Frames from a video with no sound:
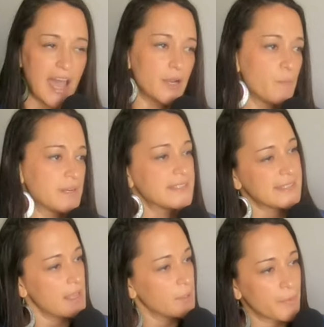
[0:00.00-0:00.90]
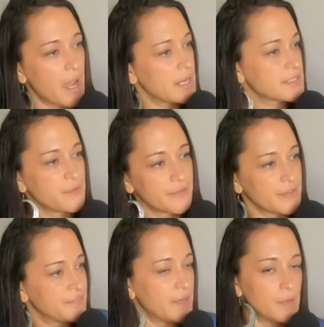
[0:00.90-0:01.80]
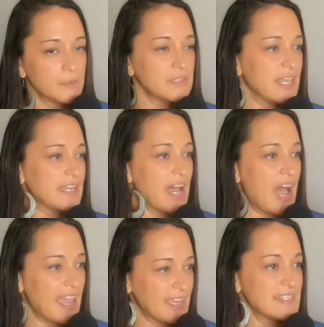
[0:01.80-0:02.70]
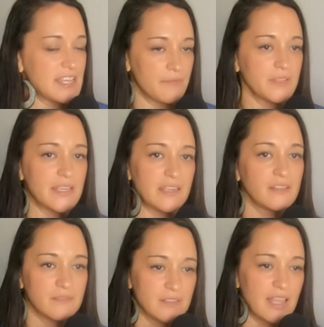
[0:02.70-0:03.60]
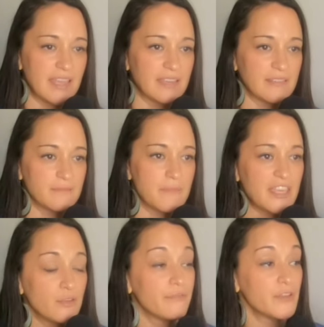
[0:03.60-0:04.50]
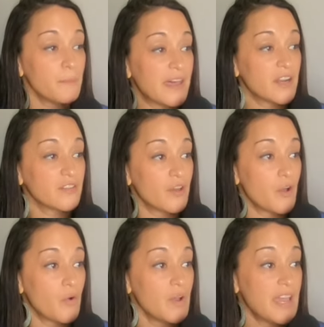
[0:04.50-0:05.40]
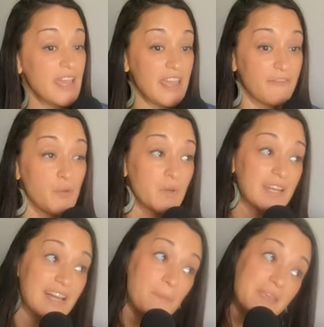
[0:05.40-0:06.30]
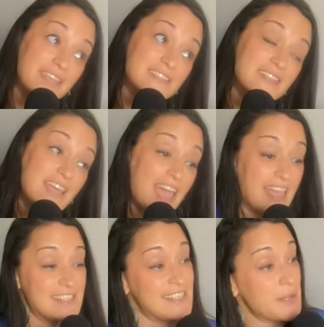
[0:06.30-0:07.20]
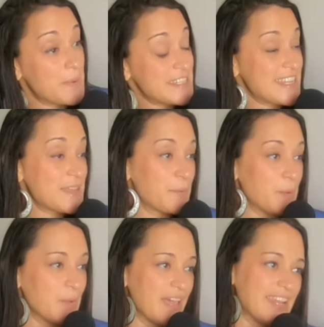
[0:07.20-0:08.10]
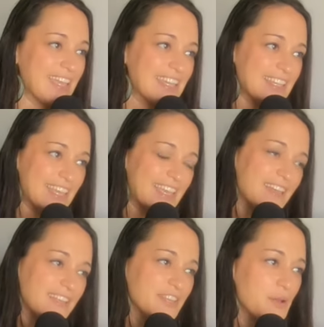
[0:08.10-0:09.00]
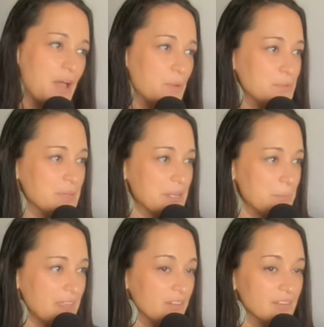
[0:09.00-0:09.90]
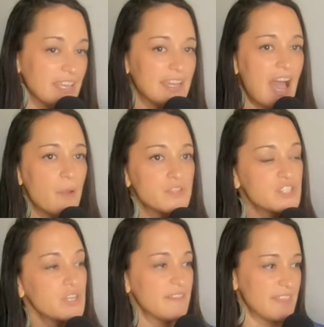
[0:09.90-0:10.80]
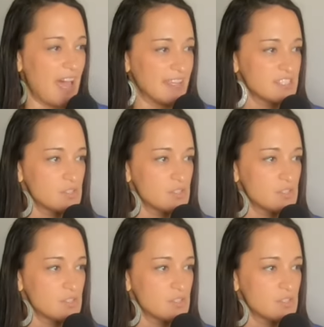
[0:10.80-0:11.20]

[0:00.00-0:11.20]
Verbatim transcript: I don't want to sell a product over a phone. Like I mm can definitely like make you feel better though if you want to come in and sit at my table and I can like, you know, help you get a meal. Like I was good at that.